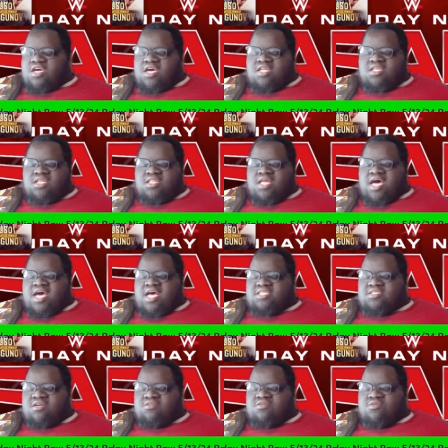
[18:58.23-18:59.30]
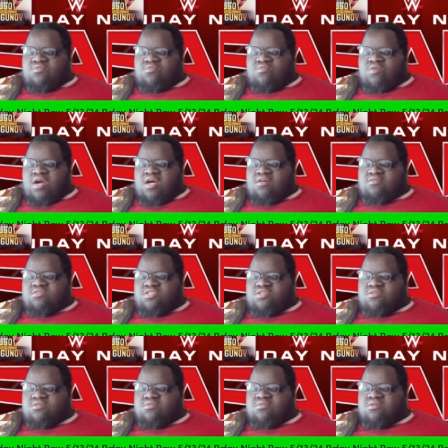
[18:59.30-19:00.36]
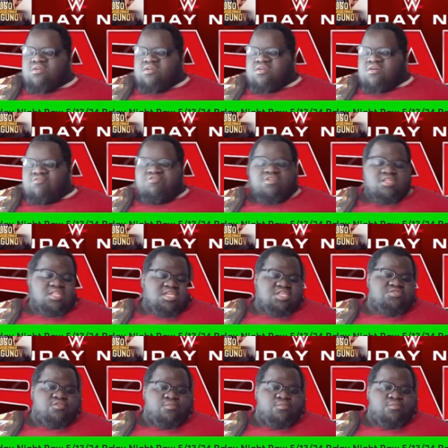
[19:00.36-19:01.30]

and the last of the round two, for at least for